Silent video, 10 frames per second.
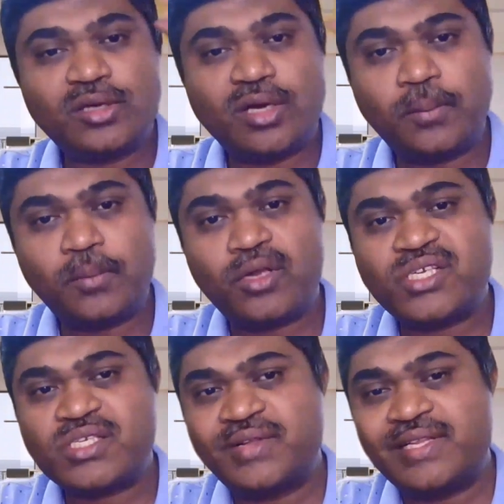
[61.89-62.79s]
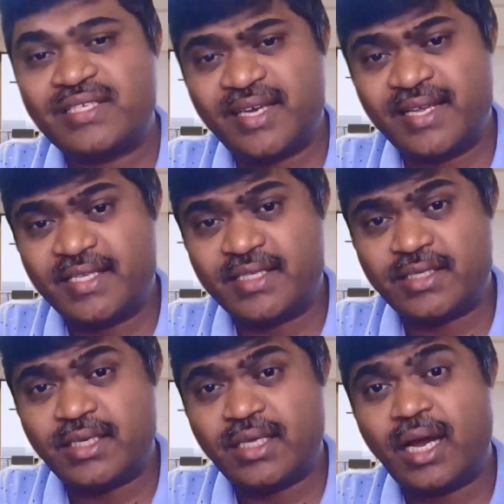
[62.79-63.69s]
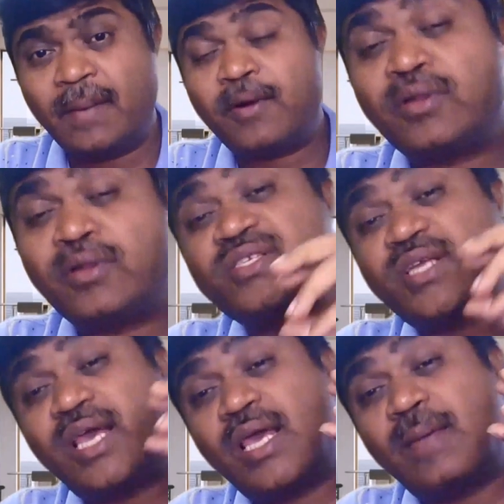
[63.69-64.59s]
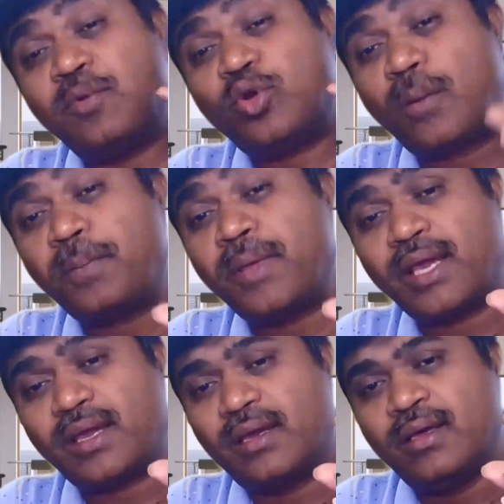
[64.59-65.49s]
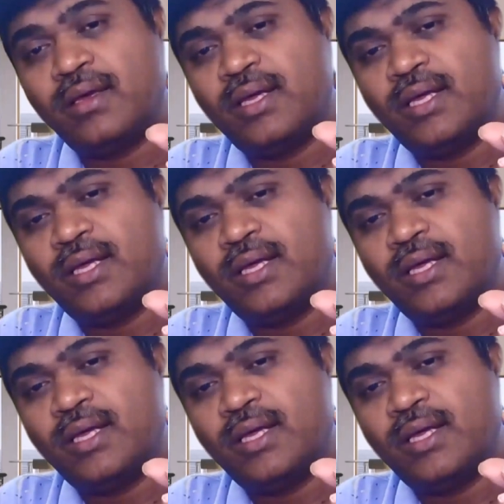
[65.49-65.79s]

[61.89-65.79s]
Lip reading: Your thought process will change about the same topic.